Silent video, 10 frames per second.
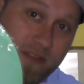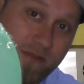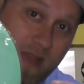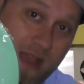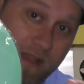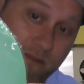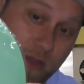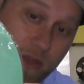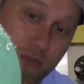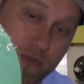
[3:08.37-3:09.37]
to
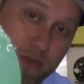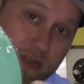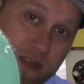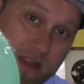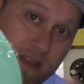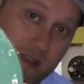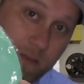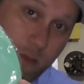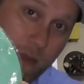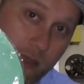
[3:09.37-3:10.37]
500
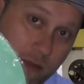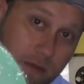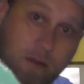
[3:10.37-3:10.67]
giveaway.